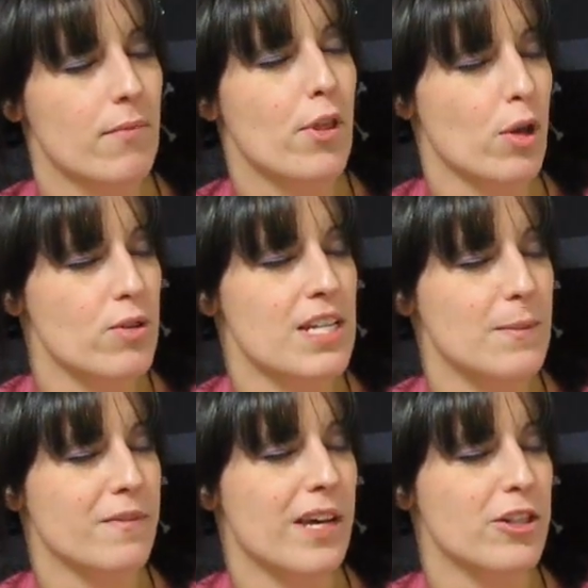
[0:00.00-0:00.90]
those
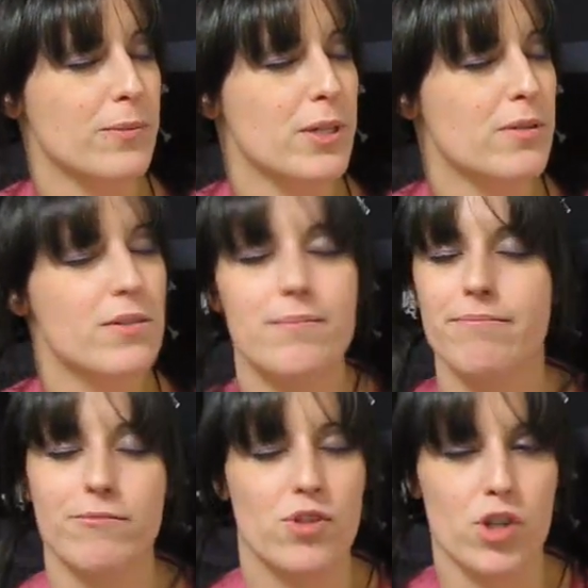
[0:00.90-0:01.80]
type of attributes
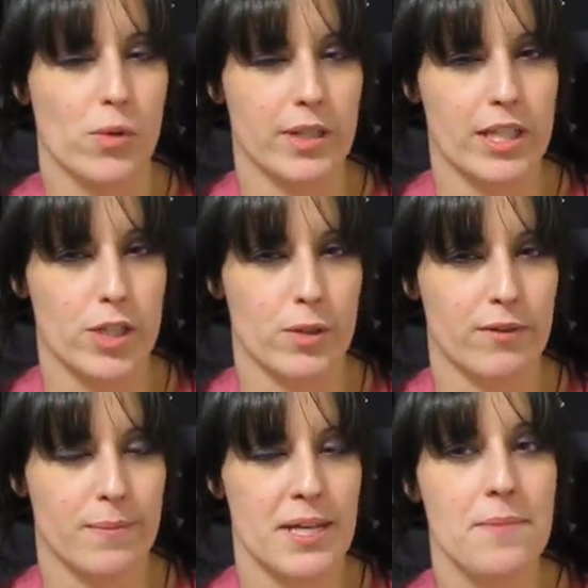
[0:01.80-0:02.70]
don't really do it
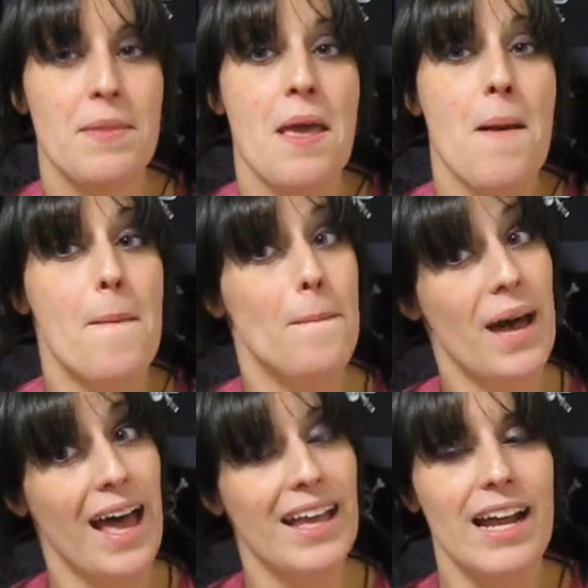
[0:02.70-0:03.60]
for me,
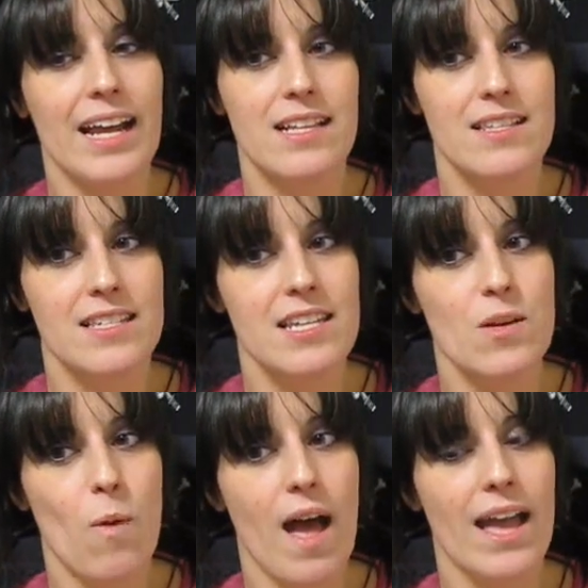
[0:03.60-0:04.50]
but I can
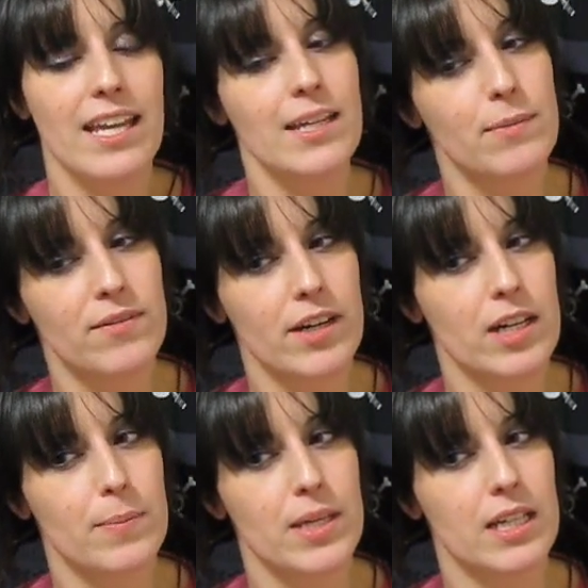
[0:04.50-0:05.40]
see why he'd be
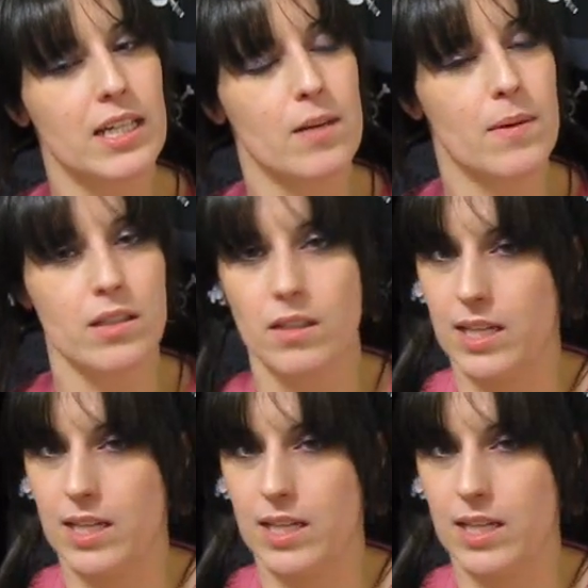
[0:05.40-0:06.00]
very appealing among the